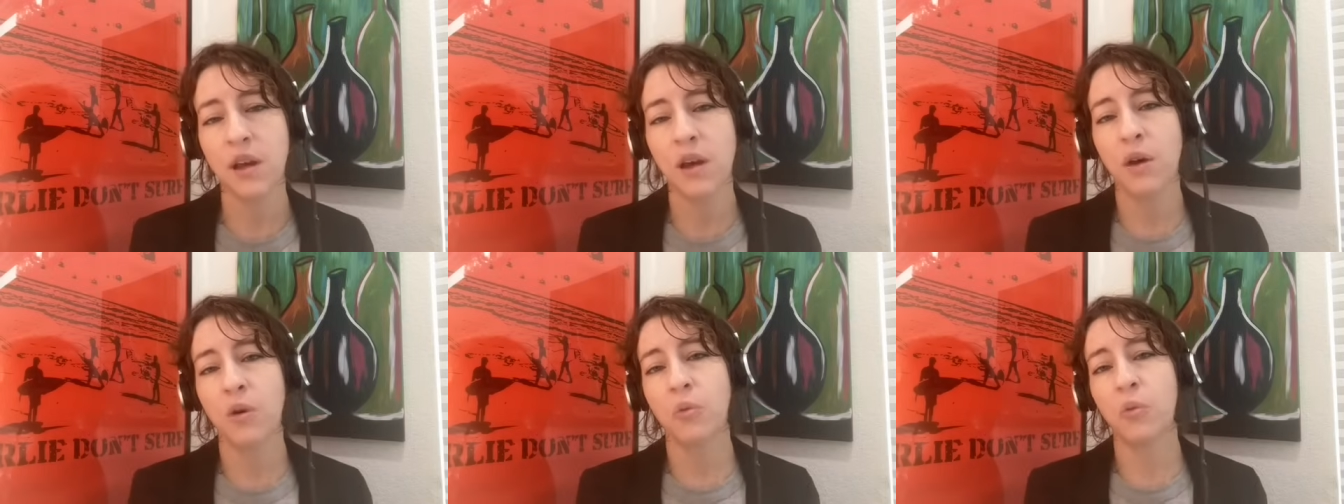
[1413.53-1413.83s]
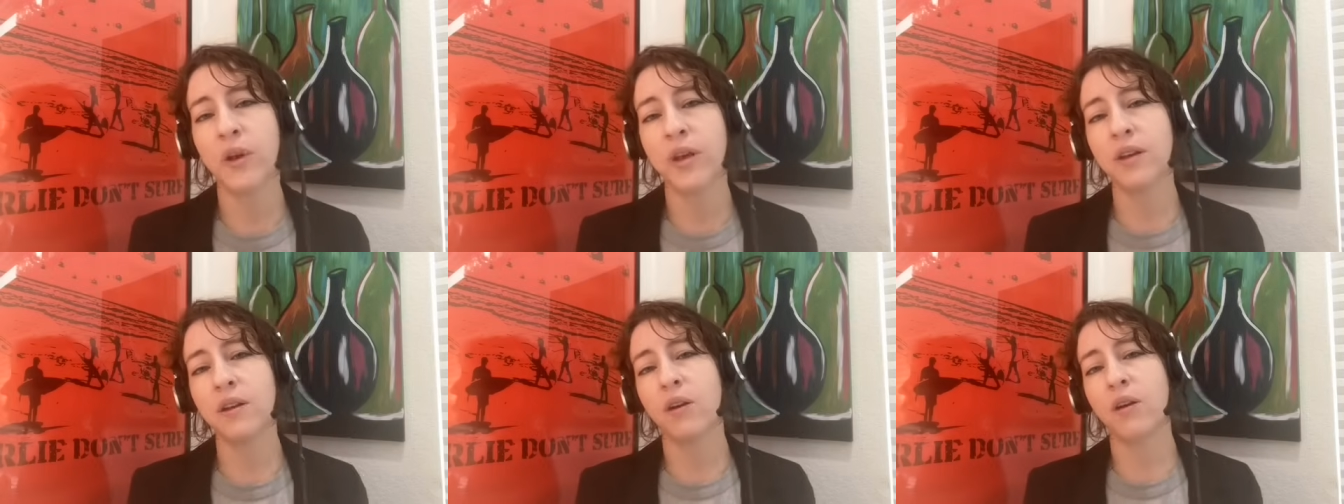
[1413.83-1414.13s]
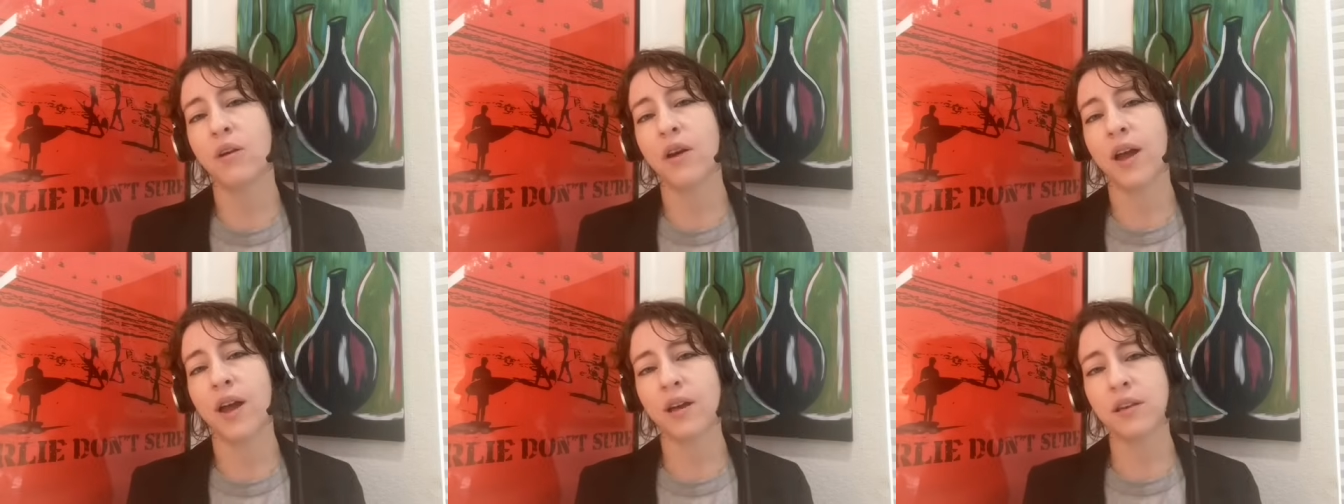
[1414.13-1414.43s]
when
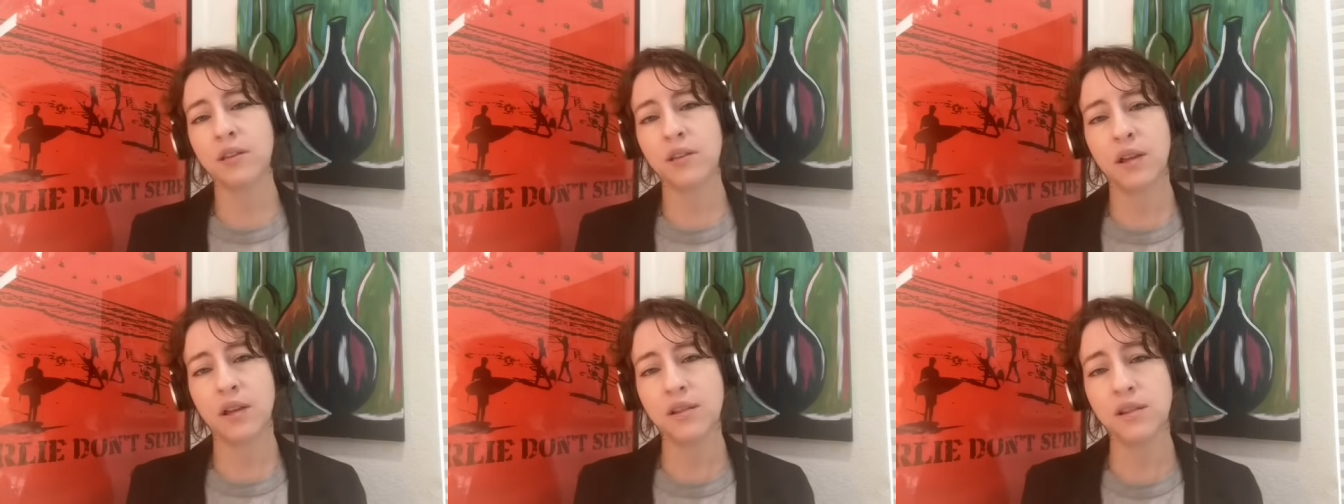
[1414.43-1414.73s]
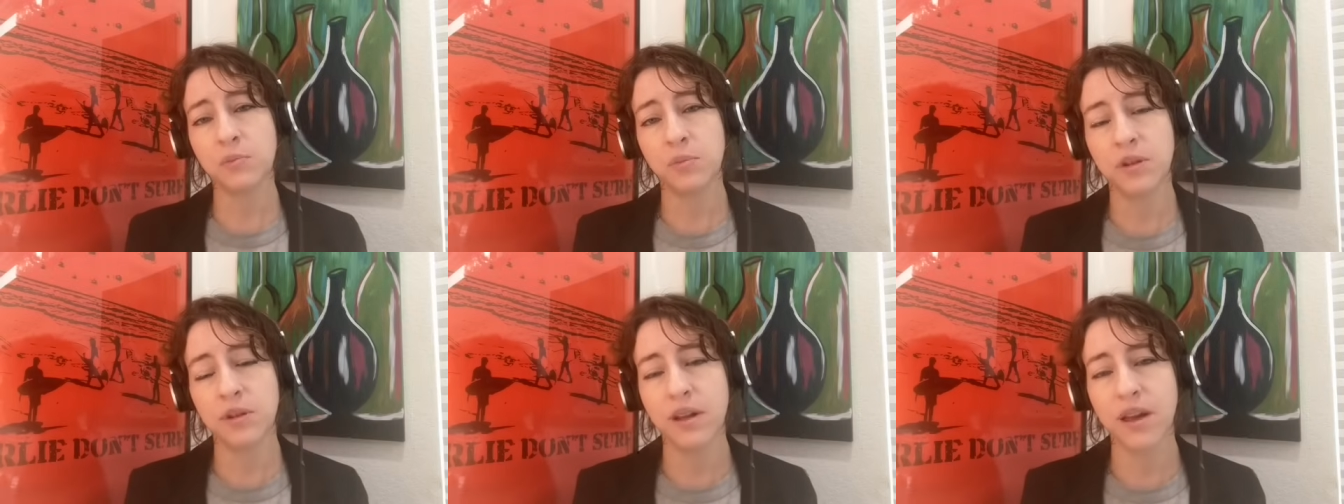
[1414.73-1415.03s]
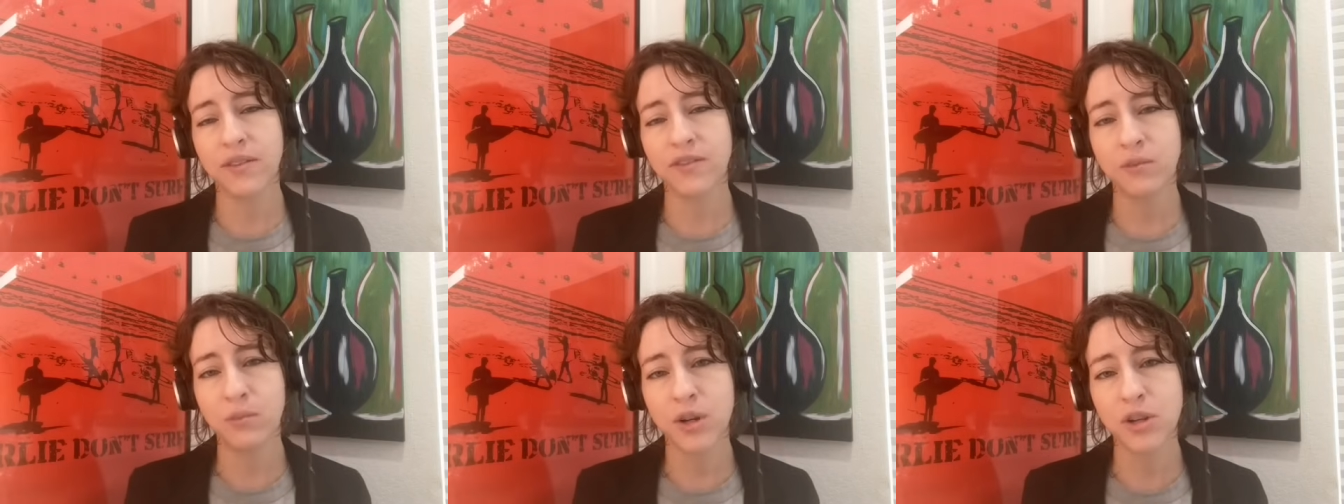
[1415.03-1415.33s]
her ex-husband,
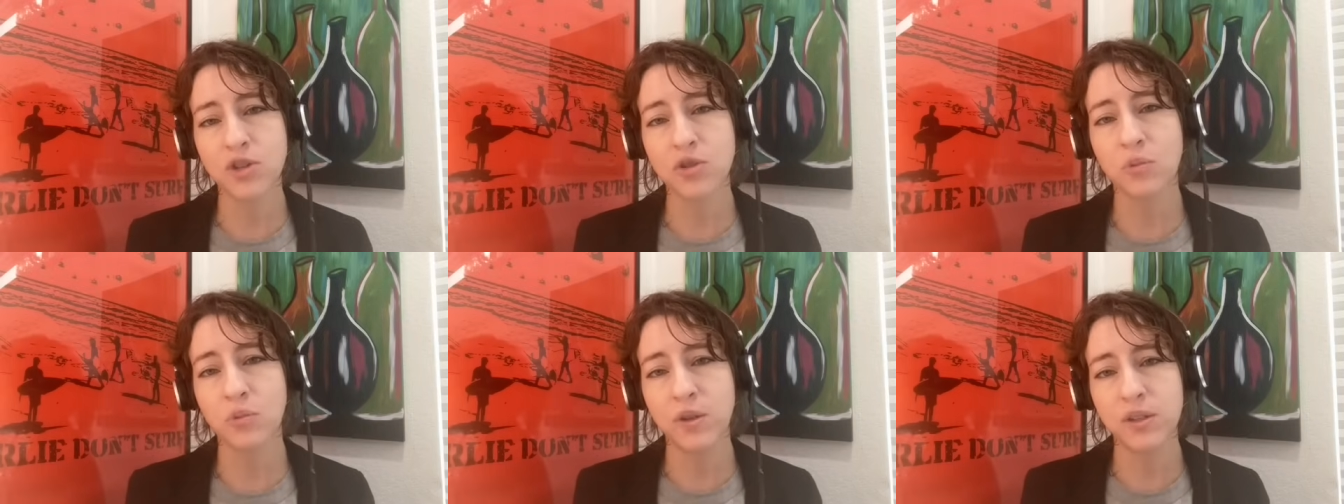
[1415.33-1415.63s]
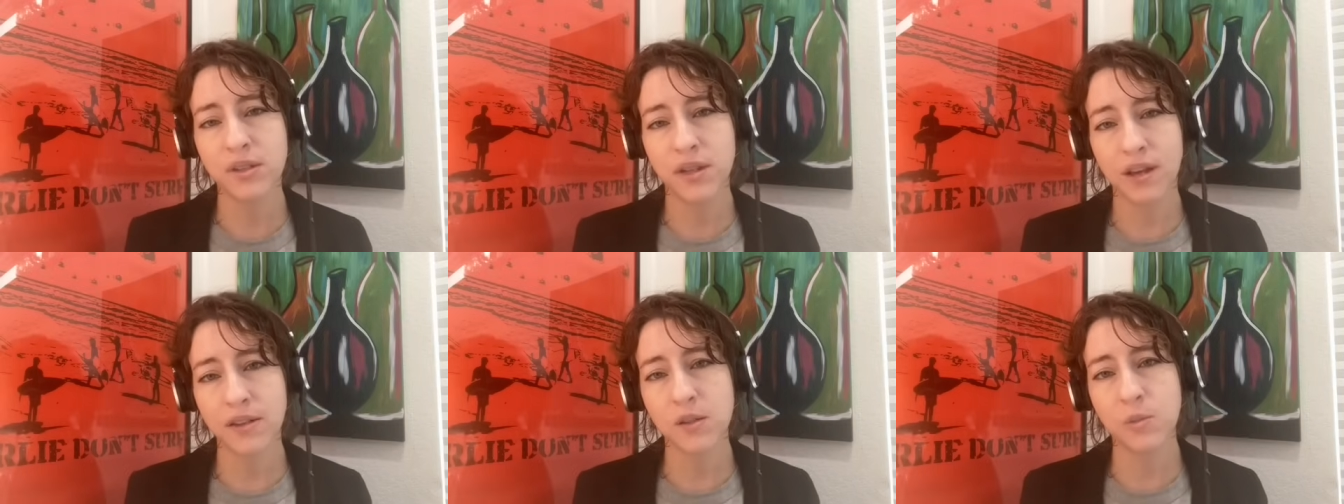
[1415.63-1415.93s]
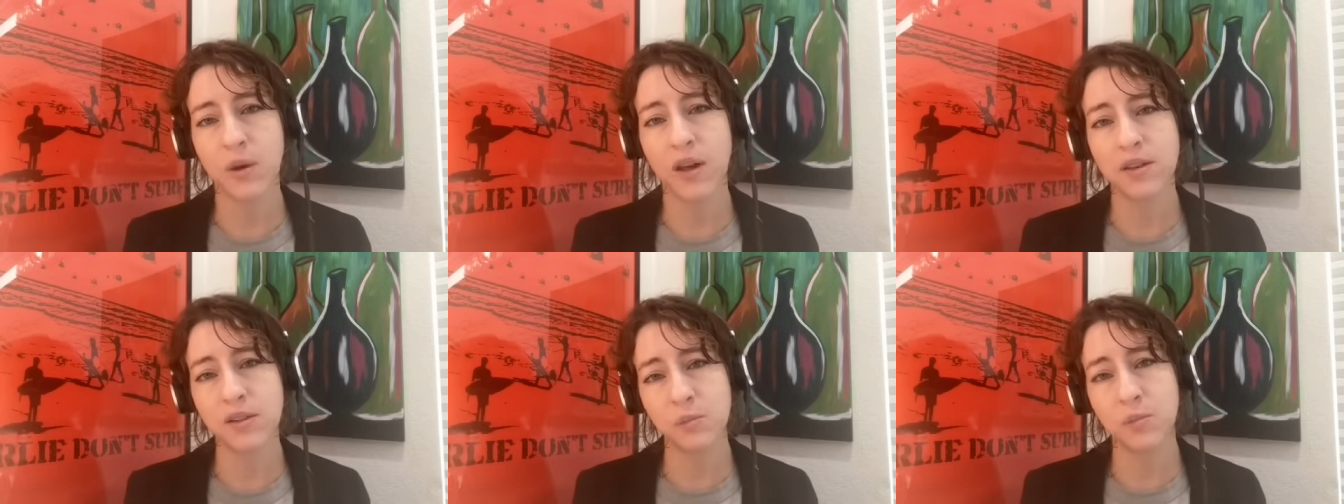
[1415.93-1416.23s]
Evan Rachel Wood's
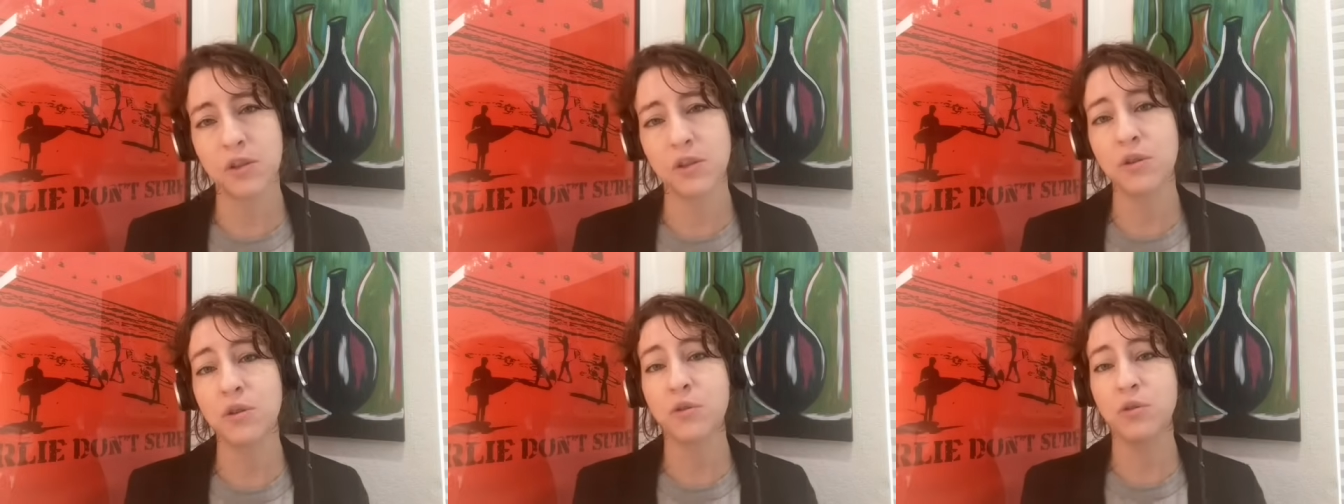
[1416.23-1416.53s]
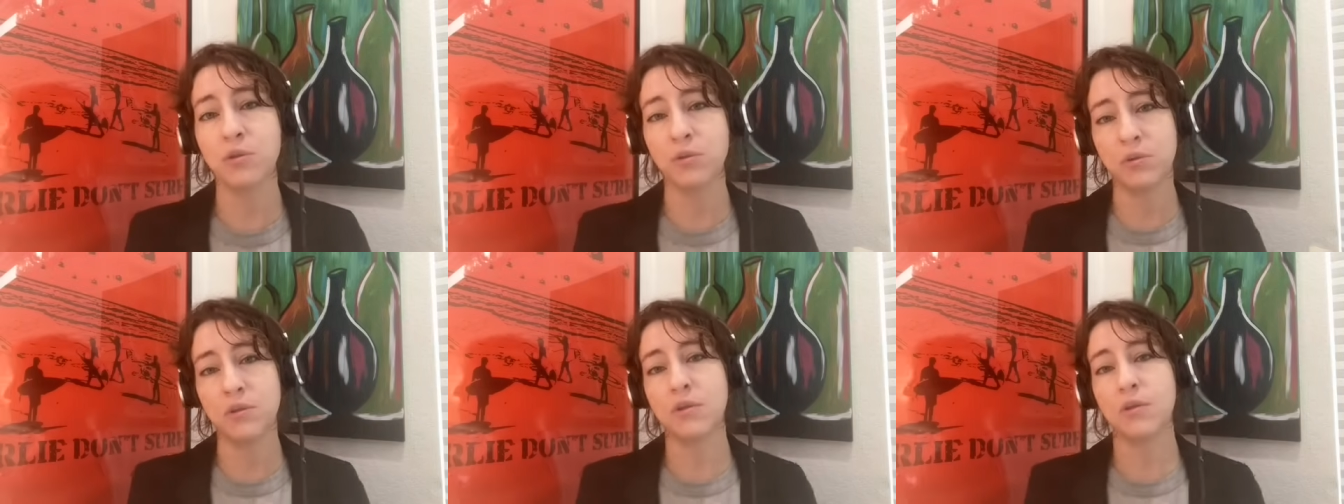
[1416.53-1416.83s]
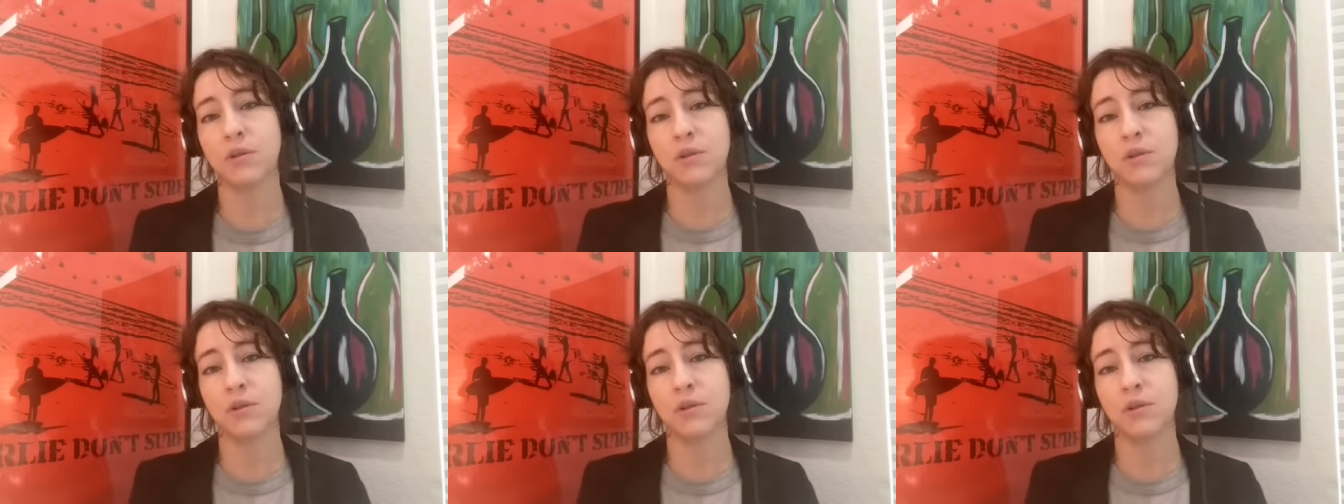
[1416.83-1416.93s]
ex-husband who